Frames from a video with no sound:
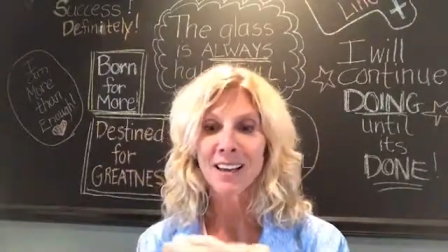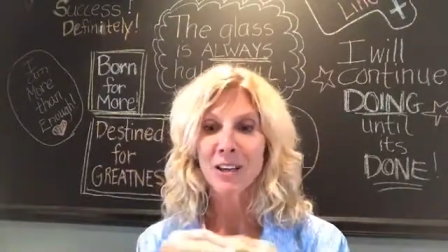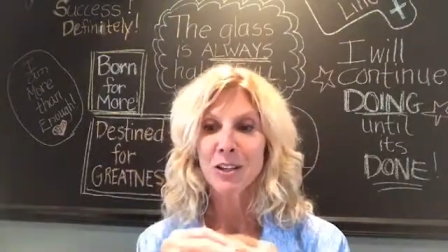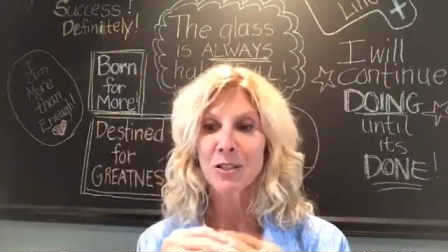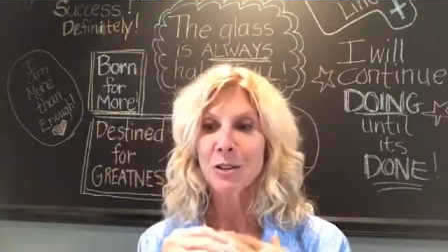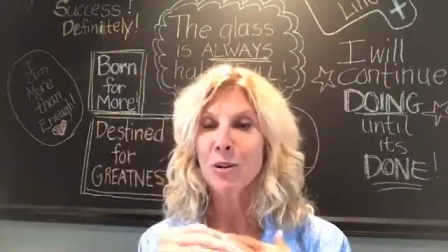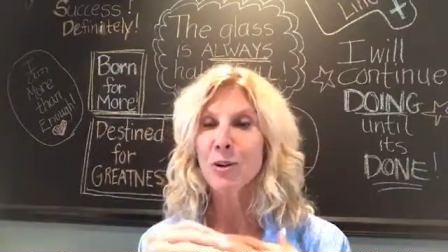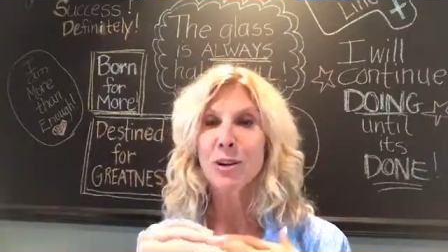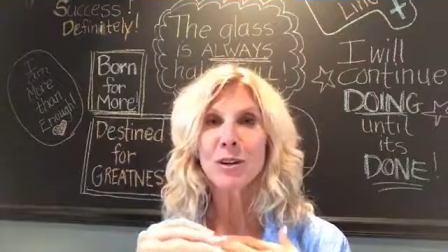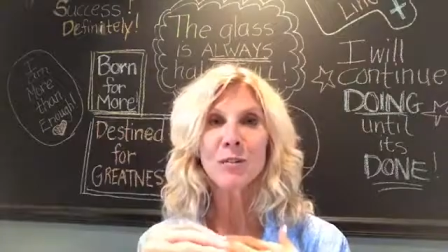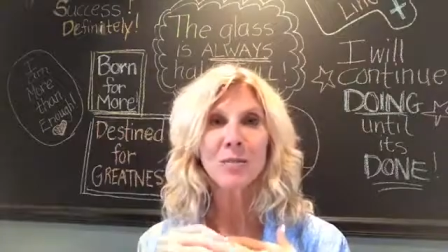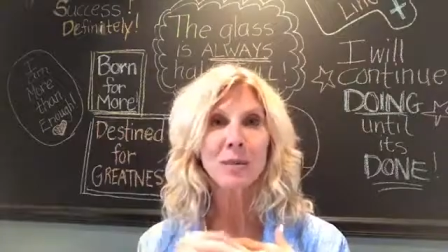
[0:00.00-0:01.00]
So
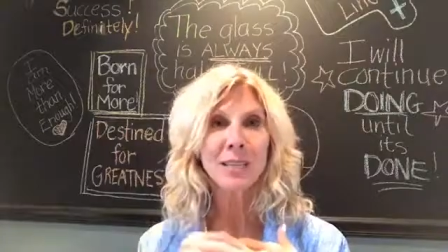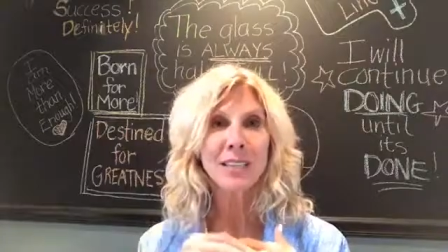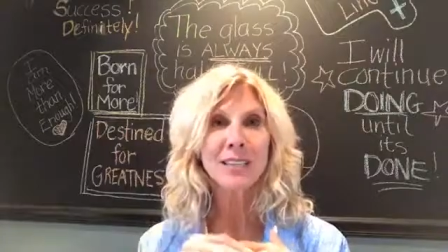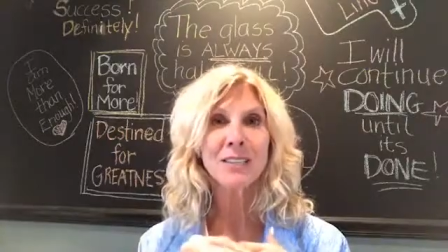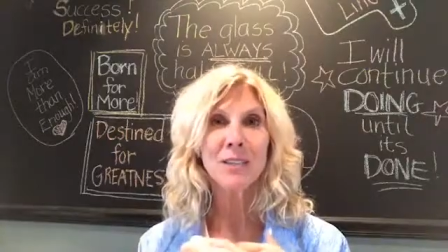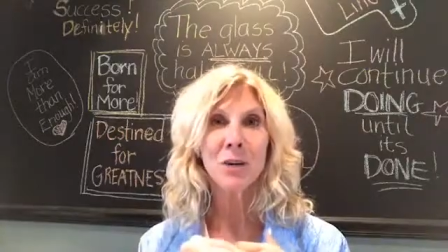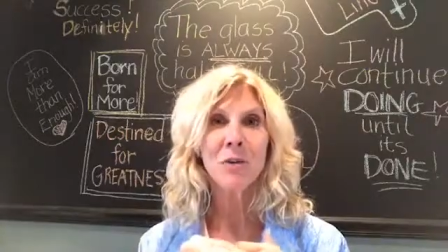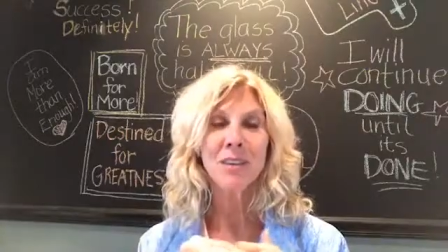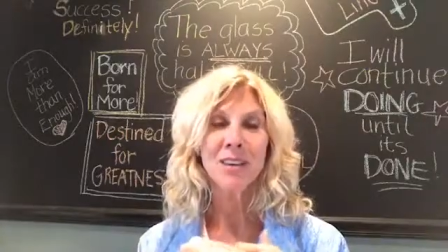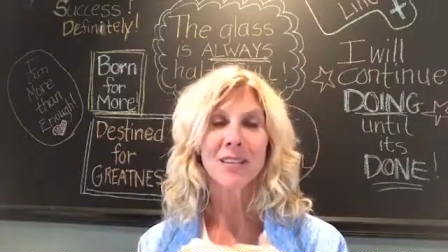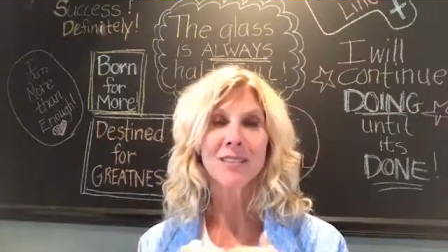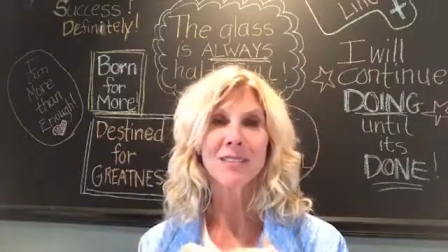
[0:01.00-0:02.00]
please know
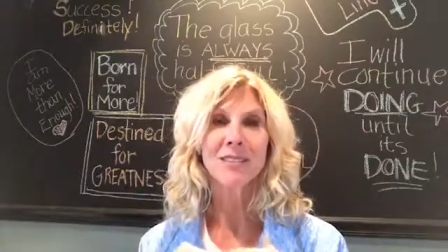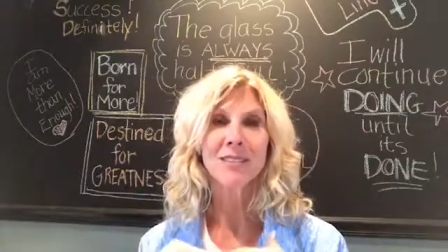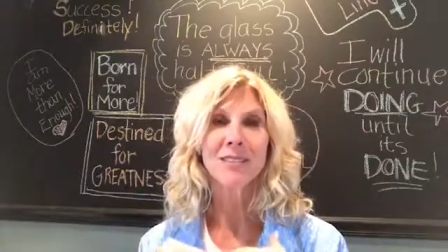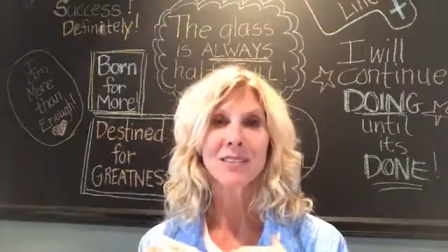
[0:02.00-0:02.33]
this.